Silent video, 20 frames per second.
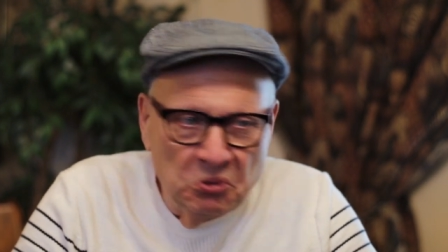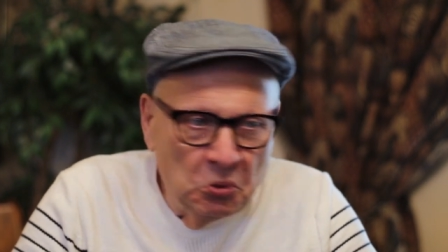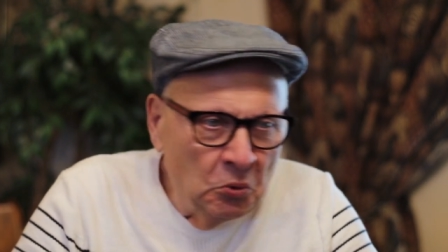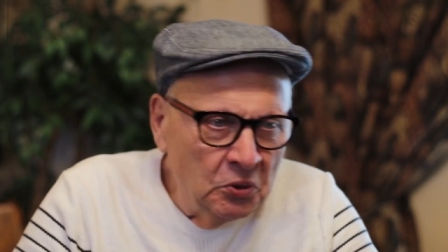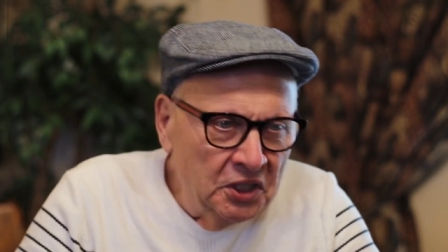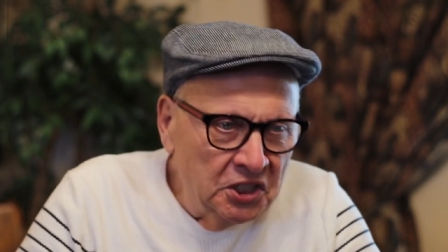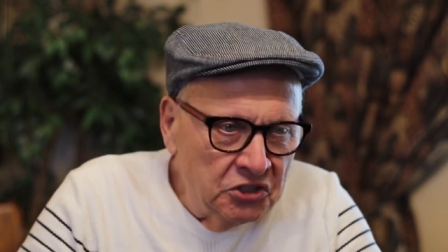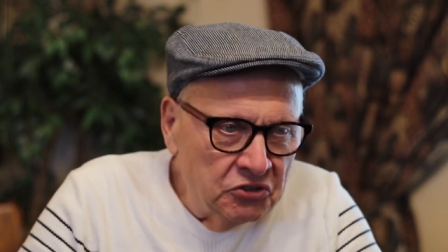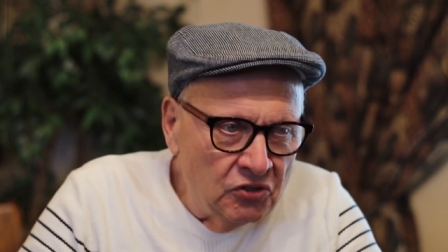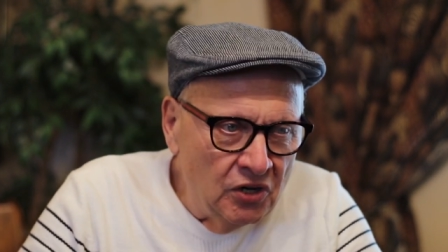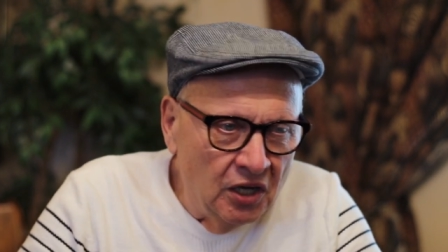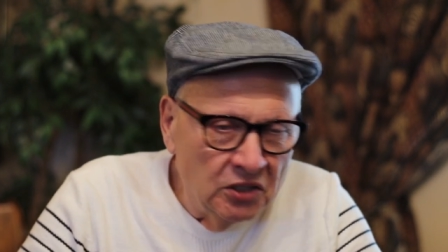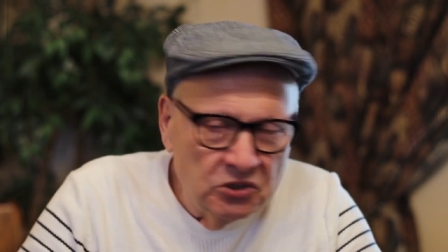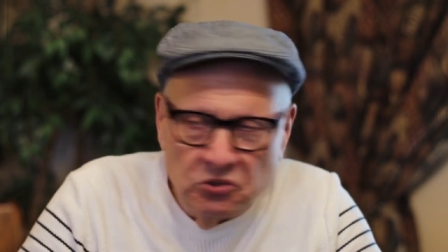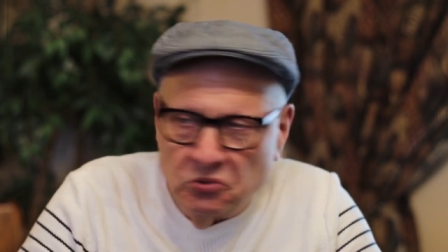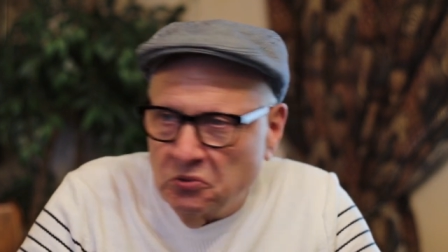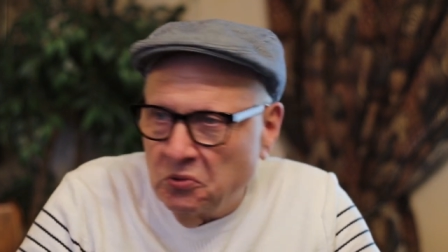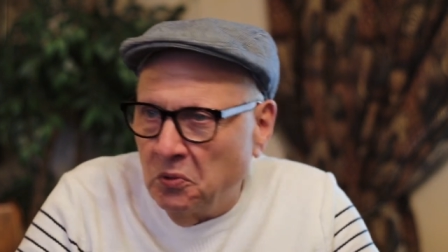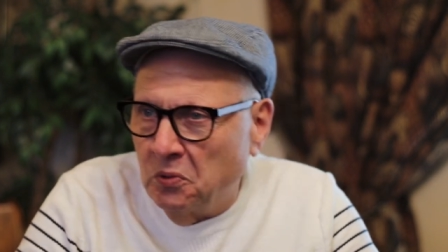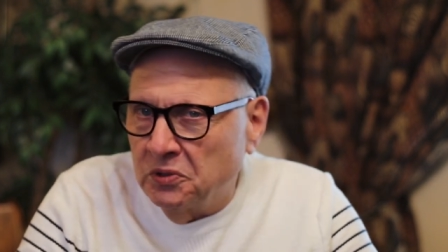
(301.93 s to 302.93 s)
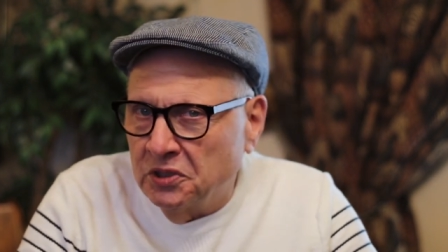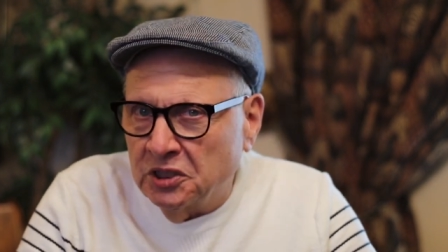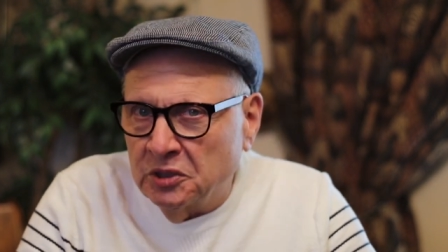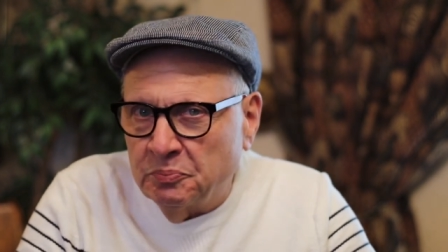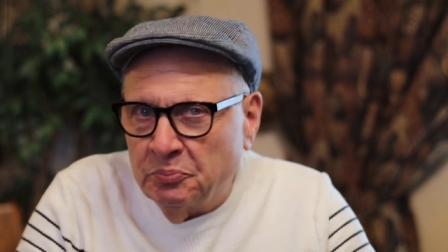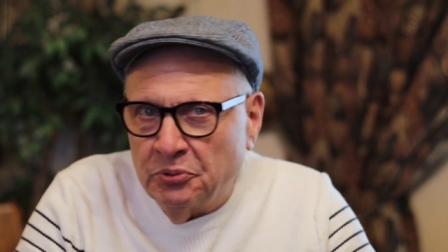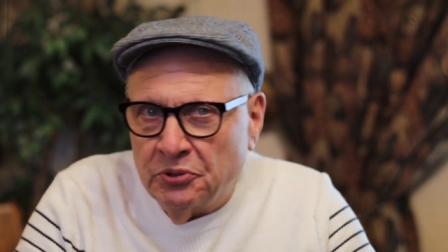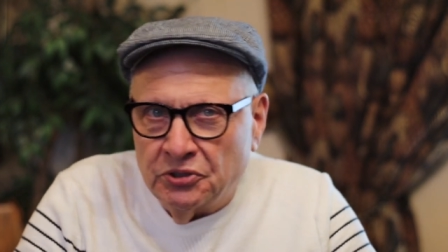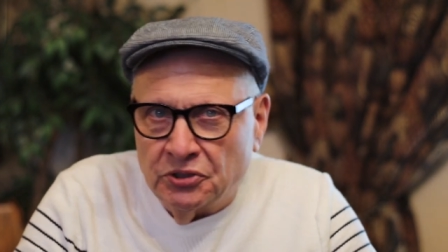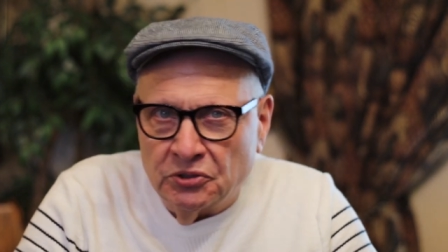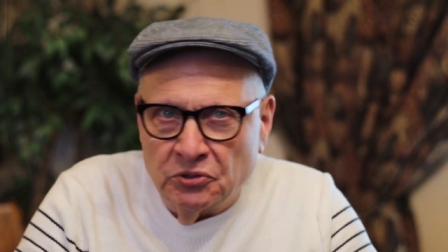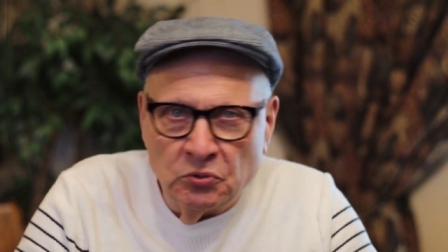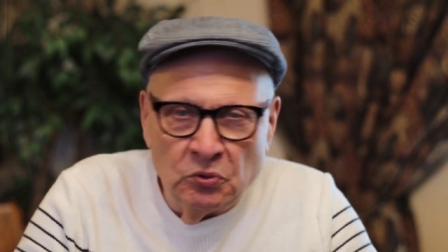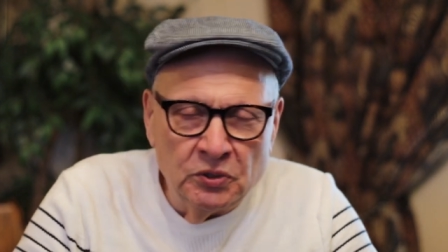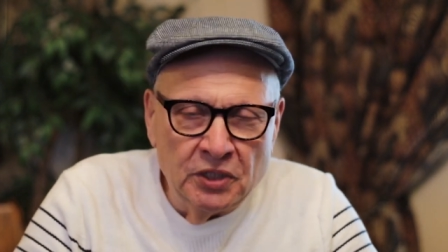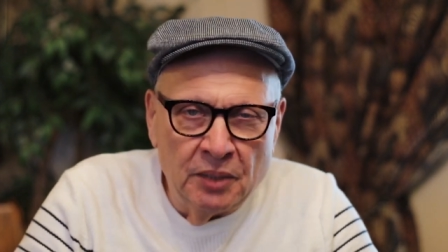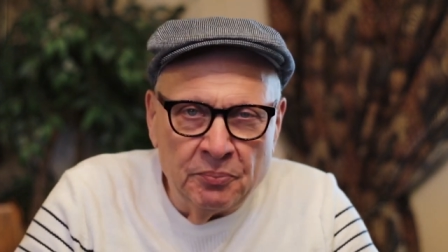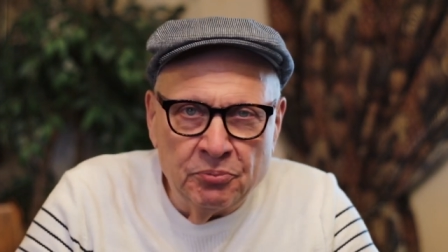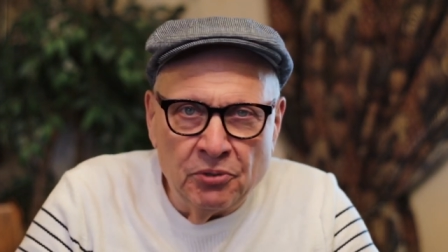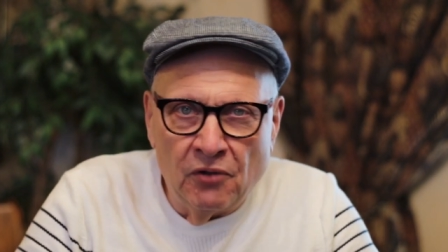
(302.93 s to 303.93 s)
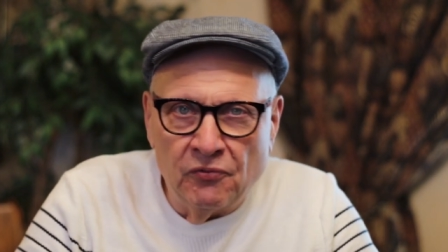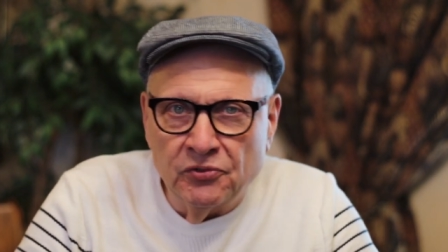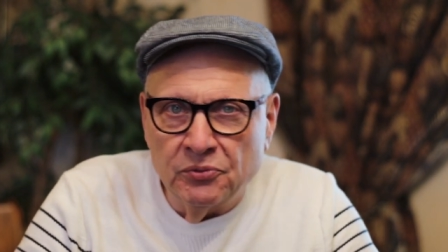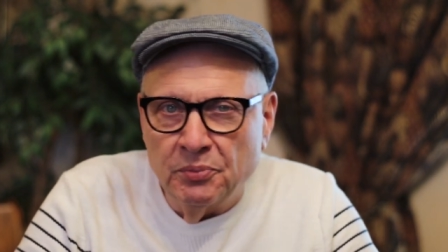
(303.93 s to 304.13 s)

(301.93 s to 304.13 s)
Ed Traut, or call this person, call that prophet.